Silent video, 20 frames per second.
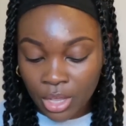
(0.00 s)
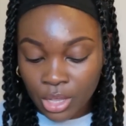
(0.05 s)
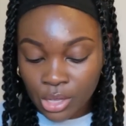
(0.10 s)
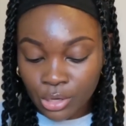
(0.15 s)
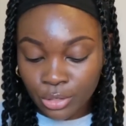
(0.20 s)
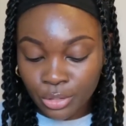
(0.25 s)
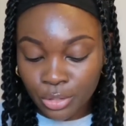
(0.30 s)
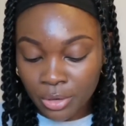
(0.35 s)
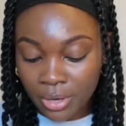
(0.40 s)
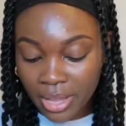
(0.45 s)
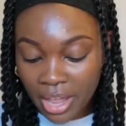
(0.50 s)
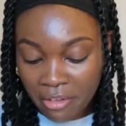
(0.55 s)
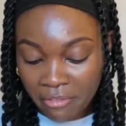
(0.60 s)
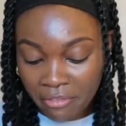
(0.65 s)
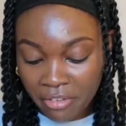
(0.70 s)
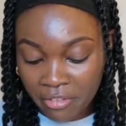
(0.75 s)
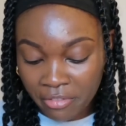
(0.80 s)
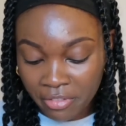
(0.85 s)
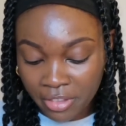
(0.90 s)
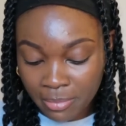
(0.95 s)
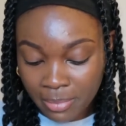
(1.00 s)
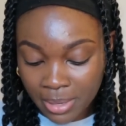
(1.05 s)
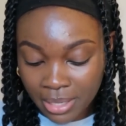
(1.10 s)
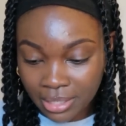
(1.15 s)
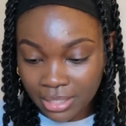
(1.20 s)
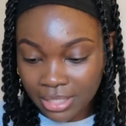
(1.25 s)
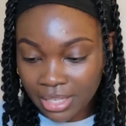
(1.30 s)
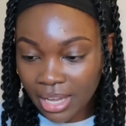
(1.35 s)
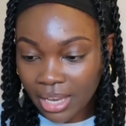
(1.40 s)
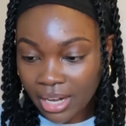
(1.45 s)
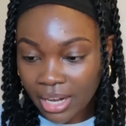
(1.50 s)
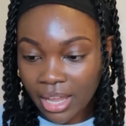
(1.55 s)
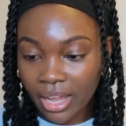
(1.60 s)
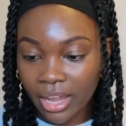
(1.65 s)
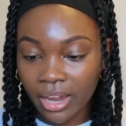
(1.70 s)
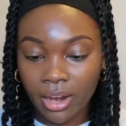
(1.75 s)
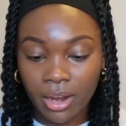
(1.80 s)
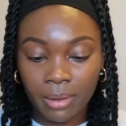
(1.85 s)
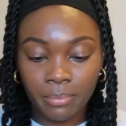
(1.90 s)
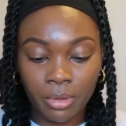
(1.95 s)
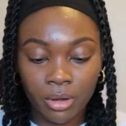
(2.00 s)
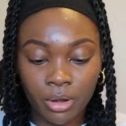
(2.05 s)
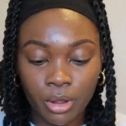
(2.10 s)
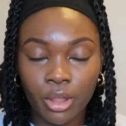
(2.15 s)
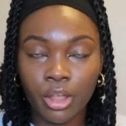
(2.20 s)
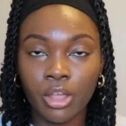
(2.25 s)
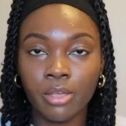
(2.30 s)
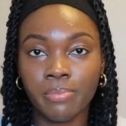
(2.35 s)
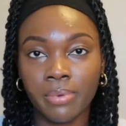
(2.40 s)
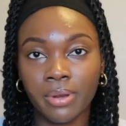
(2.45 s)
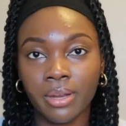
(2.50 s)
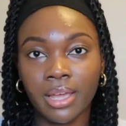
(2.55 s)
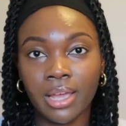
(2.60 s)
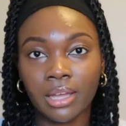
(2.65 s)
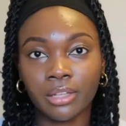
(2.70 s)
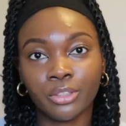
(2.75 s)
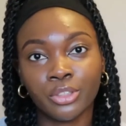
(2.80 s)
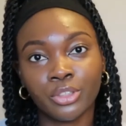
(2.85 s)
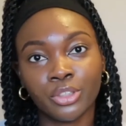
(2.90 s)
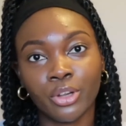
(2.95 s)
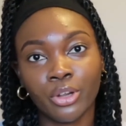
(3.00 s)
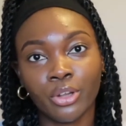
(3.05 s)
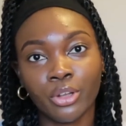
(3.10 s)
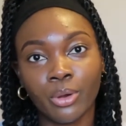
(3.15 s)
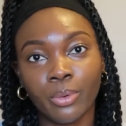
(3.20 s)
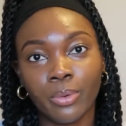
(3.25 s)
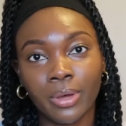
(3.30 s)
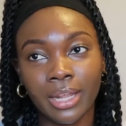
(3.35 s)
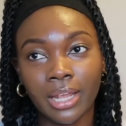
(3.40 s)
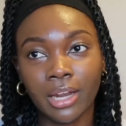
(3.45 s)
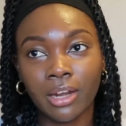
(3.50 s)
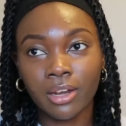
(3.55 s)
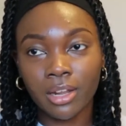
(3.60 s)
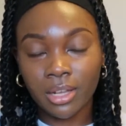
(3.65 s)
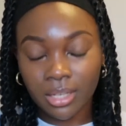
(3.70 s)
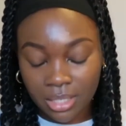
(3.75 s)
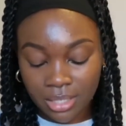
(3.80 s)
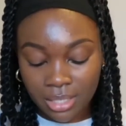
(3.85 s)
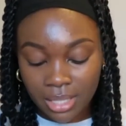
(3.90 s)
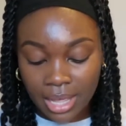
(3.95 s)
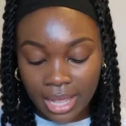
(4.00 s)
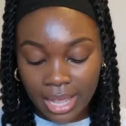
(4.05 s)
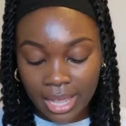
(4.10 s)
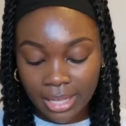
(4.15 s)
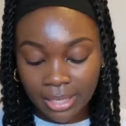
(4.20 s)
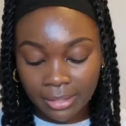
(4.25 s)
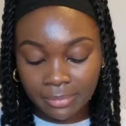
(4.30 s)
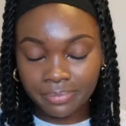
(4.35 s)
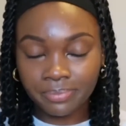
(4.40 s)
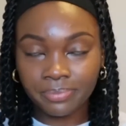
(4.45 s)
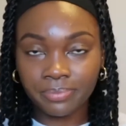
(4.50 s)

You do get 50 mils in here. I'm gonna open it and show you what it looks like.